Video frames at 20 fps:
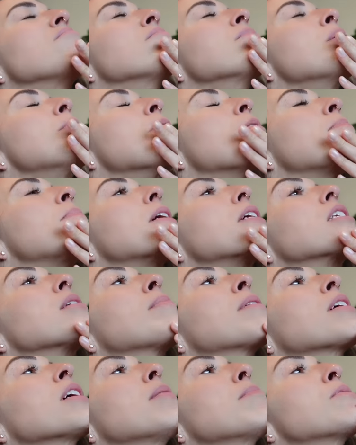Maybe I'll make
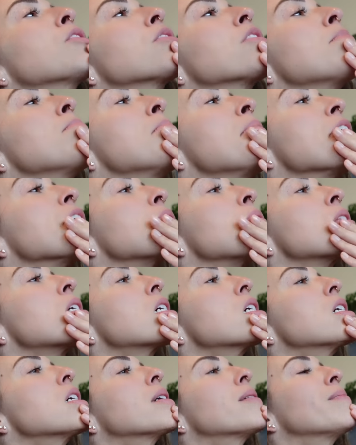something up just to mess with
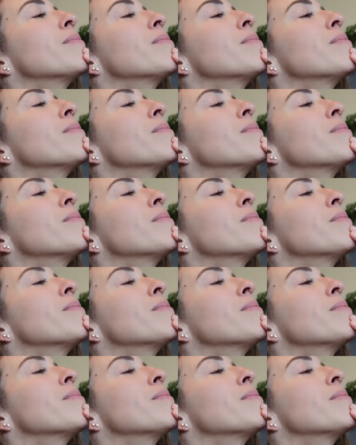her.